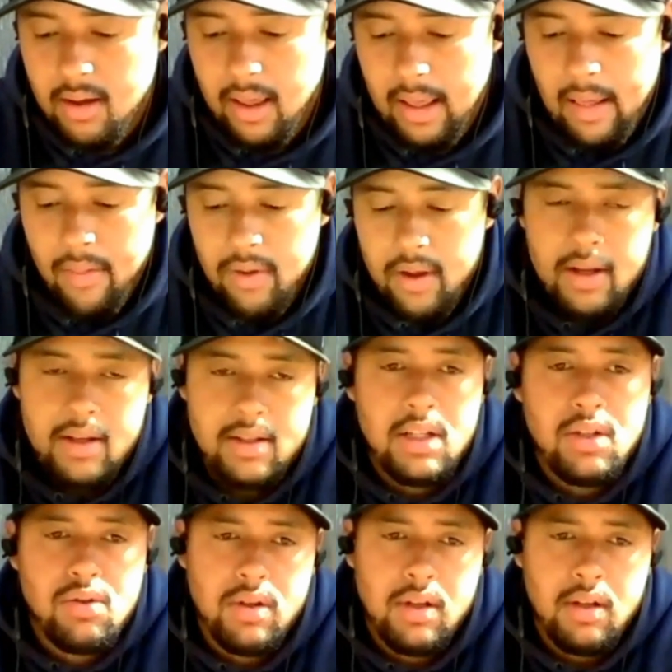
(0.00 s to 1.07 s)
and his
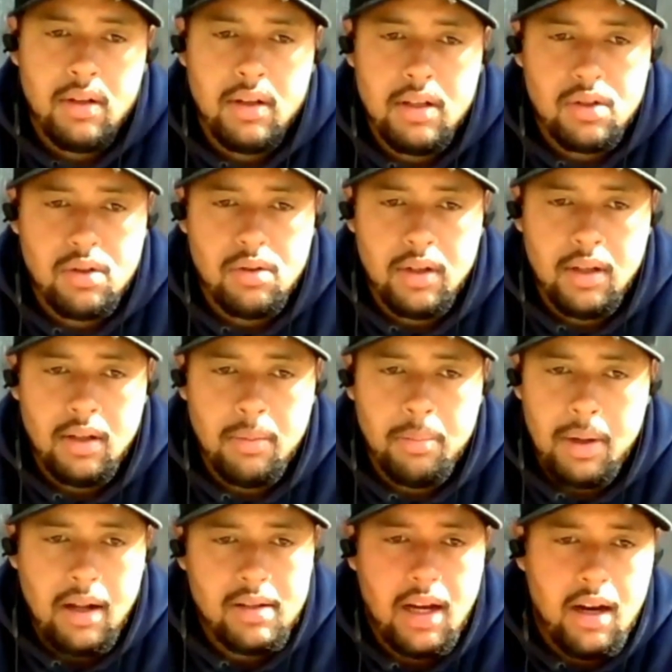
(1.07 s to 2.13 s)
injury history.
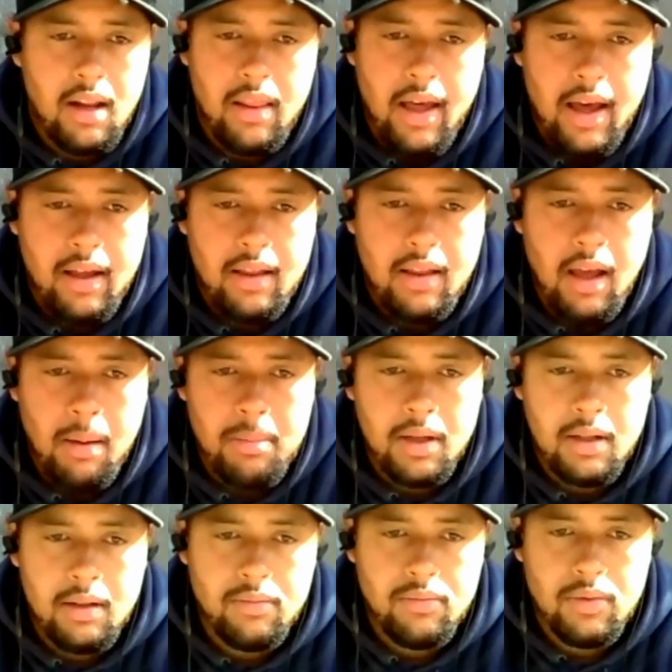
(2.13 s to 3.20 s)
But outside of that, I
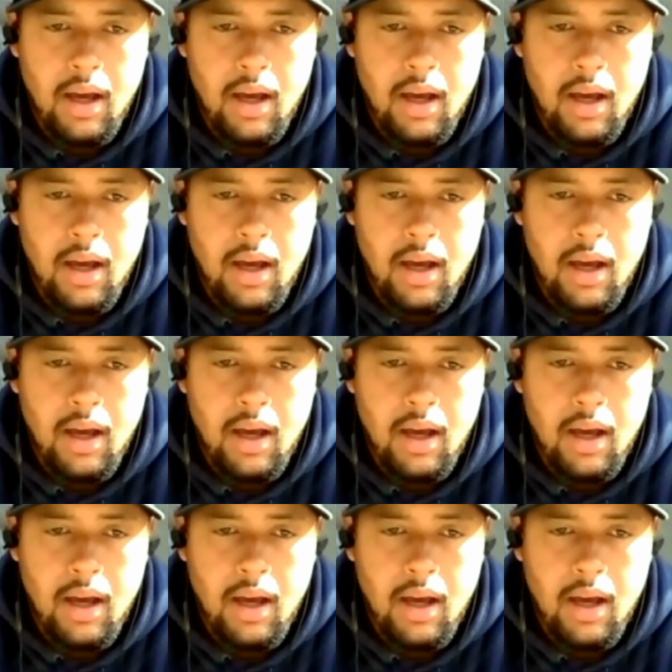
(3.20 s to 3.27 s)
mean,